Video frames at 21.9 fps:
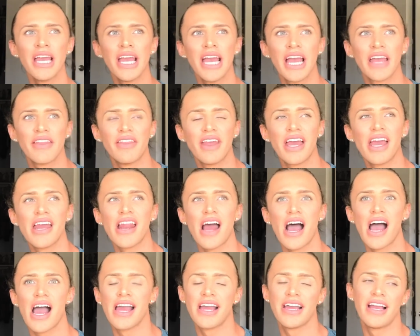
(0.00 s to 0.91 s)
And then
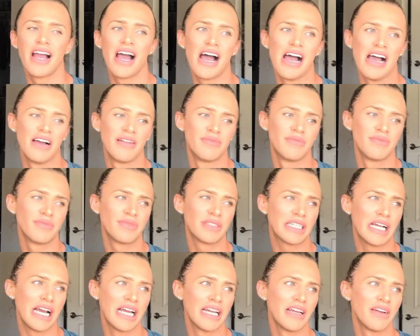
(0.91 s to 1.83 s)
I
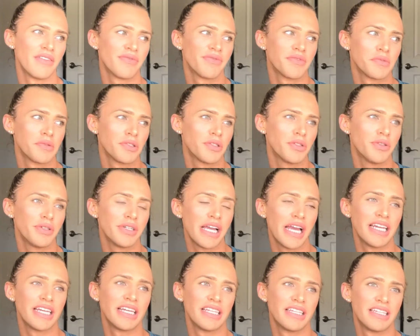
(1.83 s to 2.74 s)
kind of
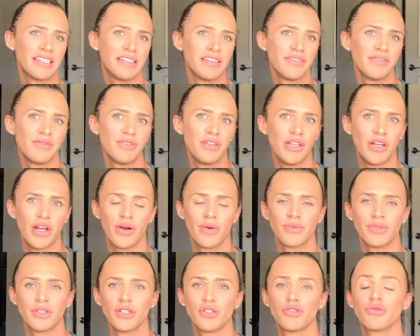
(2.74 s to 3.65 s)
created, you know,
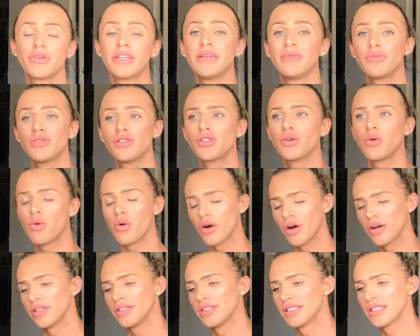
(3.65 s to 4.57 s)
the dream
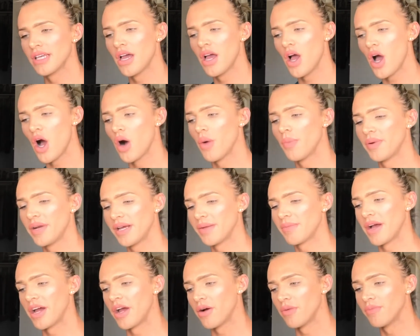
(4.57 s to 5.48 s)
towards opening
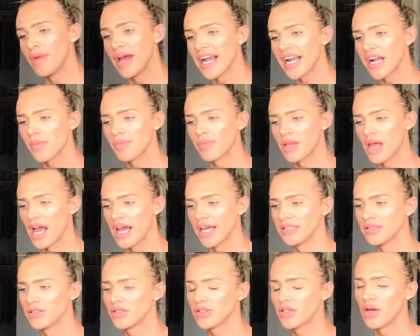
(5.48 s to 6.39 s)
my own makeup
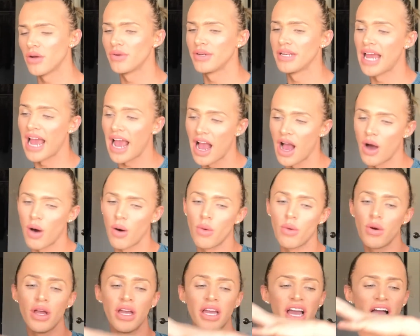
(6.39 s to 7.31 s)
line. So
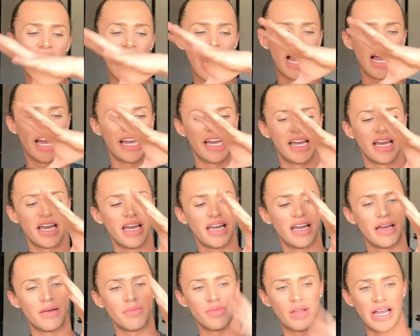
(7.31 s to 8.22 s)
now I
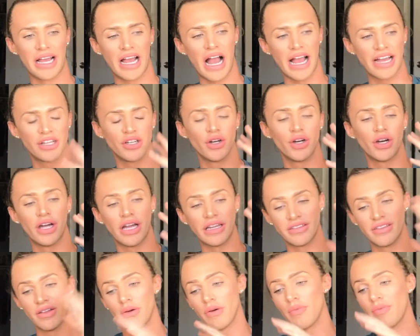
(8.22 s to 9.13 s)
am like,
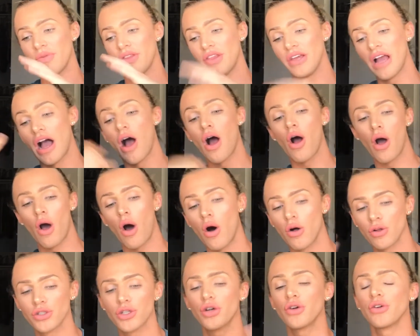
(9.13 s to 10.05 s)
the
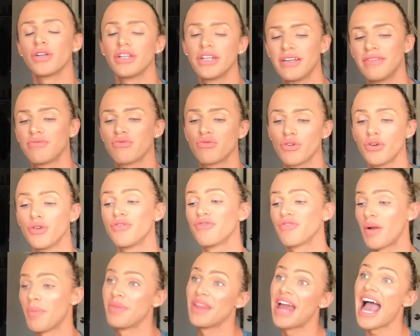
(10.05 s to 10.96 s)
alternative route
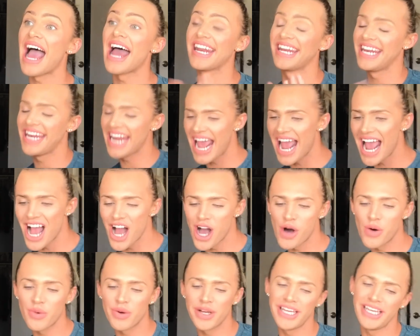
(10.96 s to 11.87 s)
from that
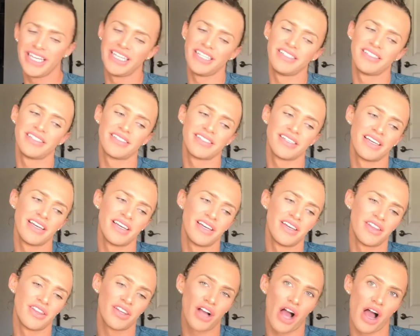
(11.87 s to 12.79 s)
now is
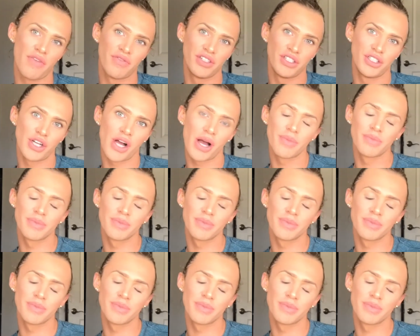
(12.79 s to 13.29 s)
the coffee shop.